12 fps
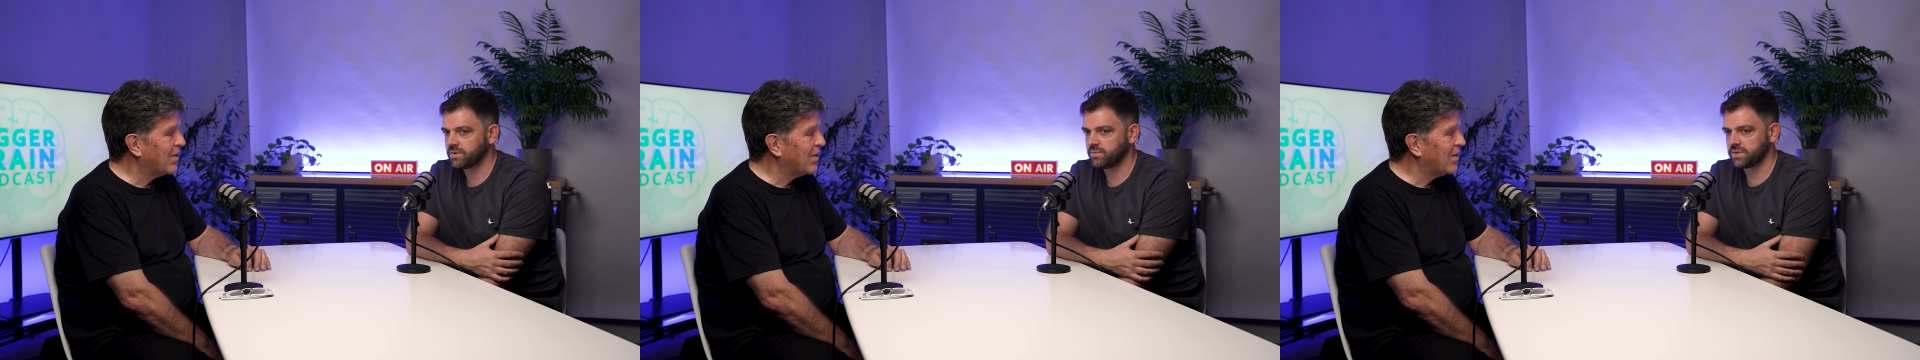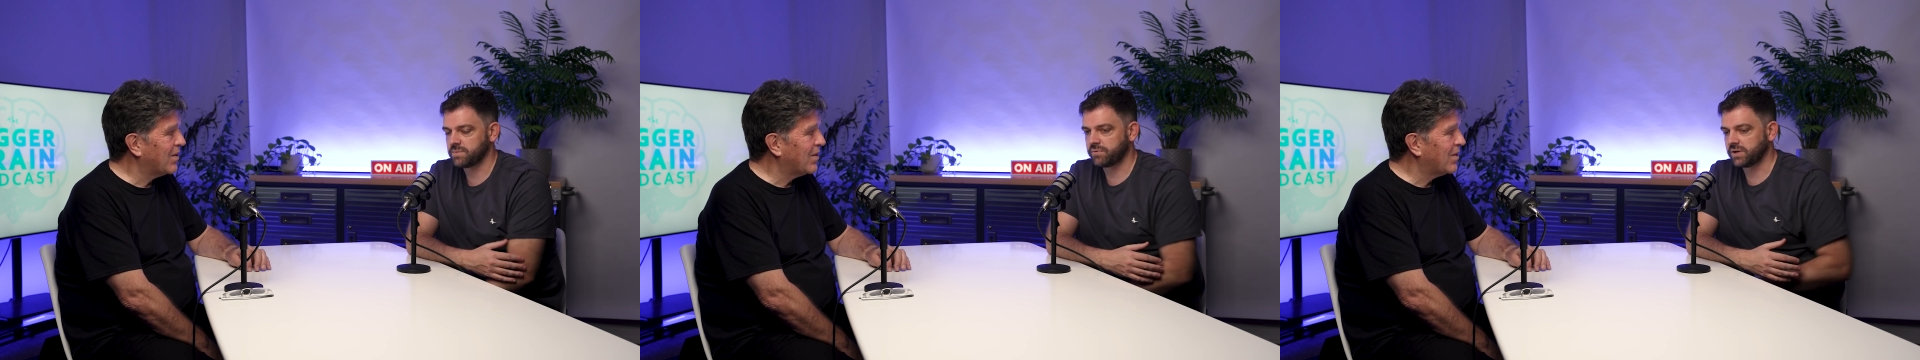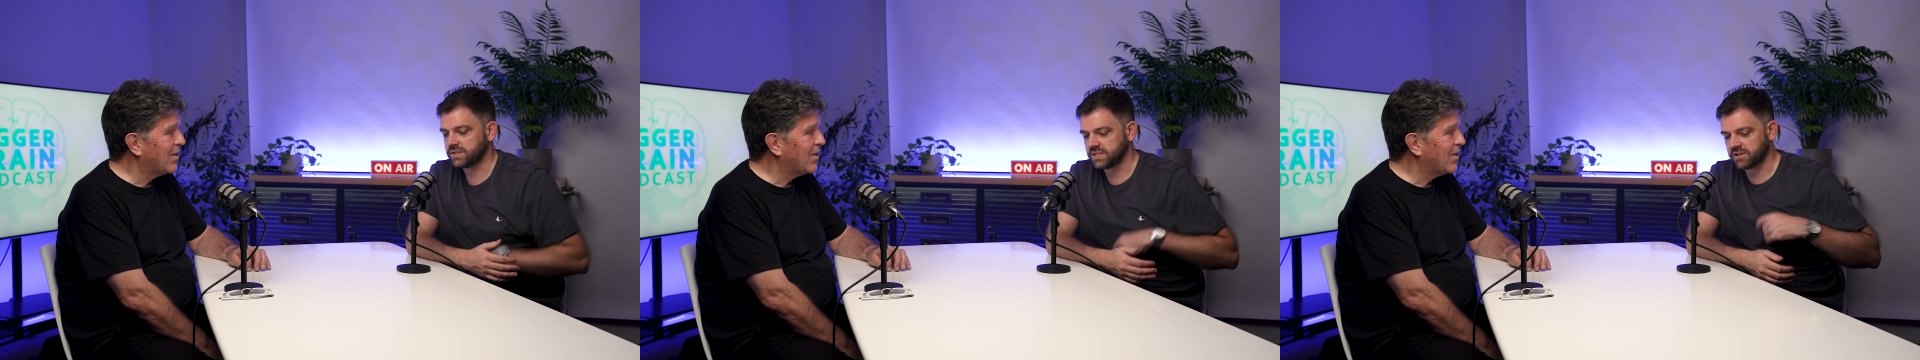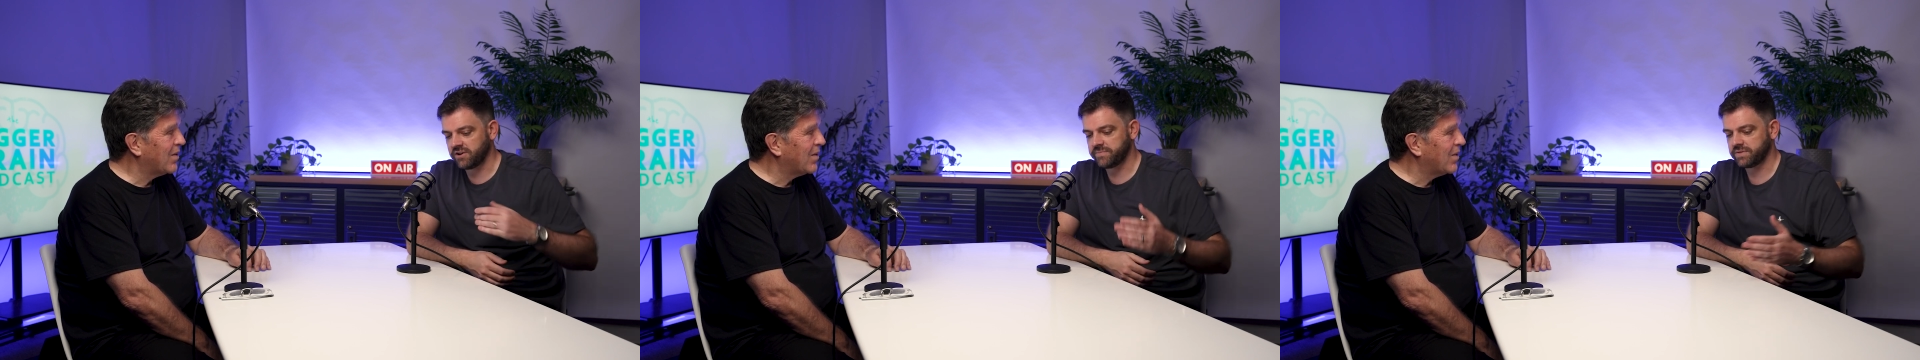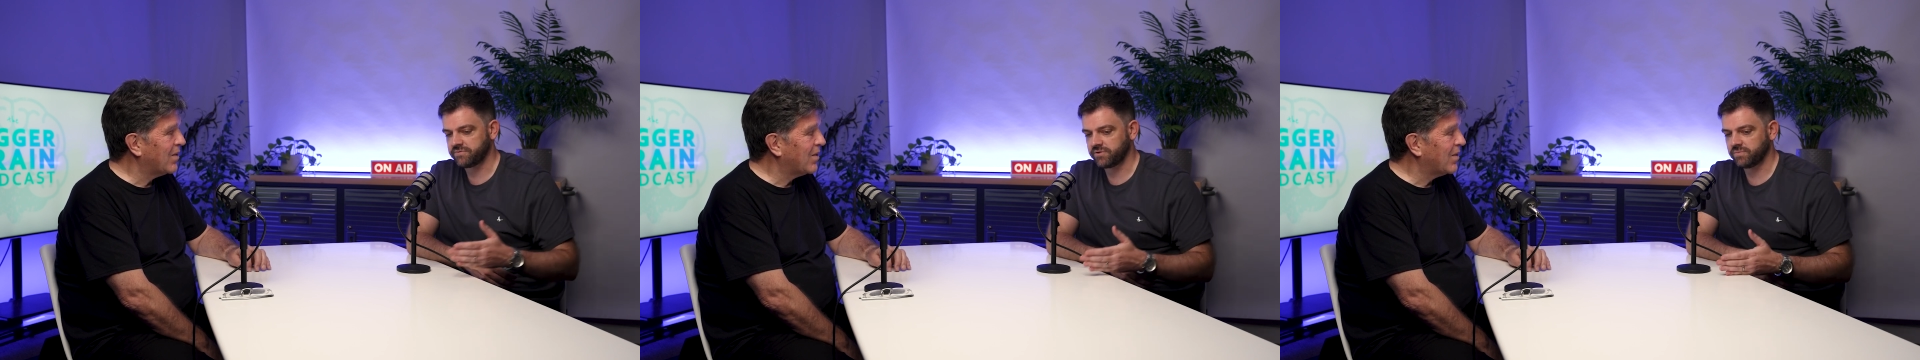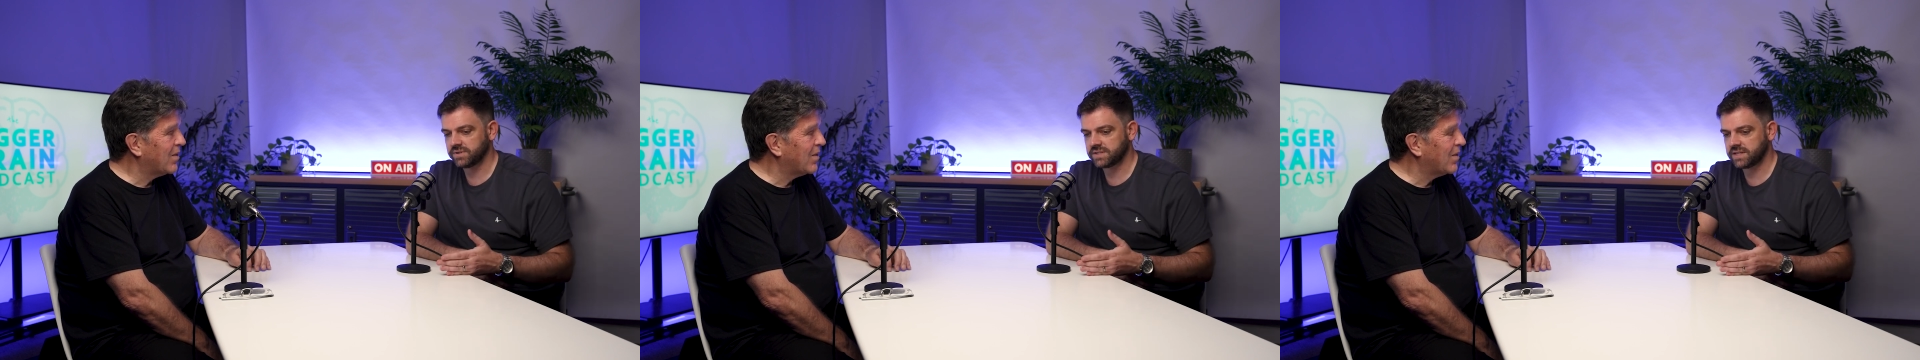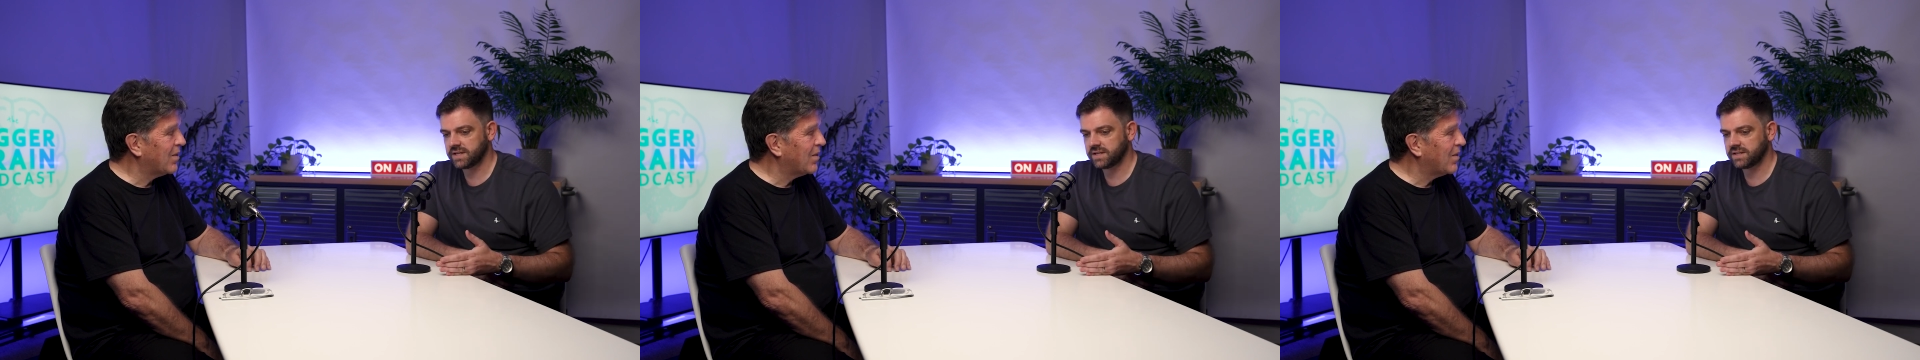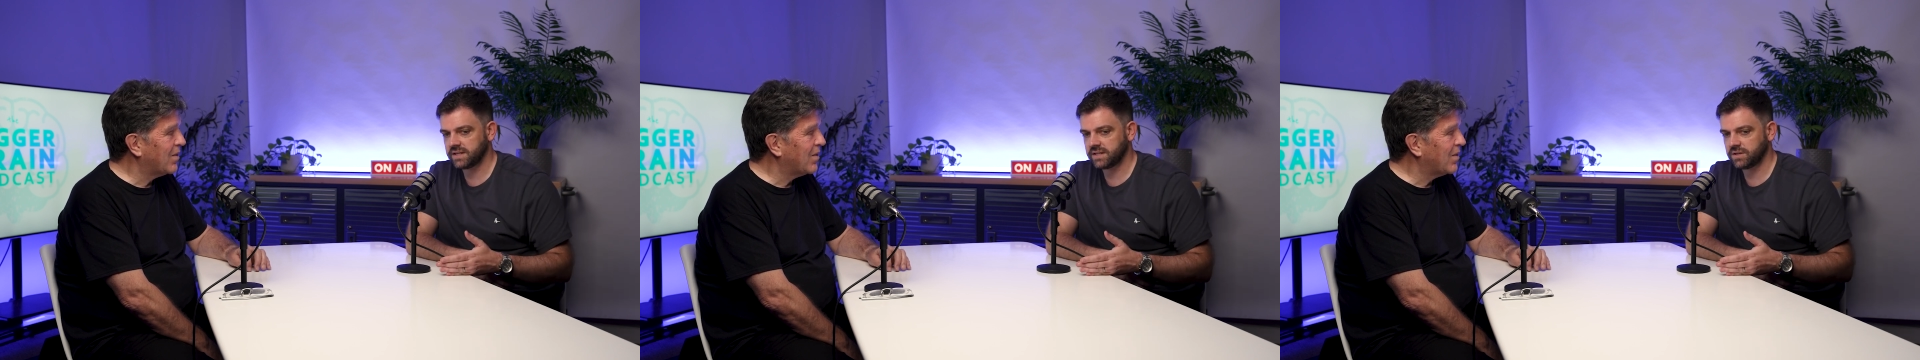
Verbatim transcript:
Speaker 1: with the process I've been through was that